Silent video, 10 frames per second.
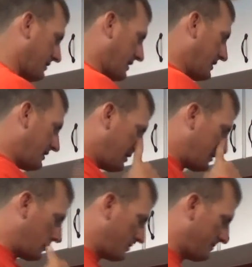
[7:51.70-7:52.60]
let that get
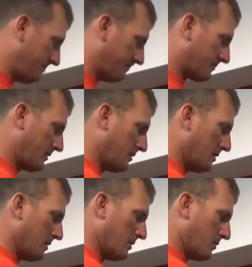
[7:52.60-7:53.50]
going.
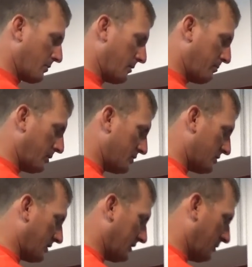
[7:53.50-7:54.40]
We're going to put
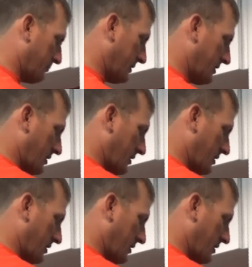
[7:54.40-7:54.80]
just a little bit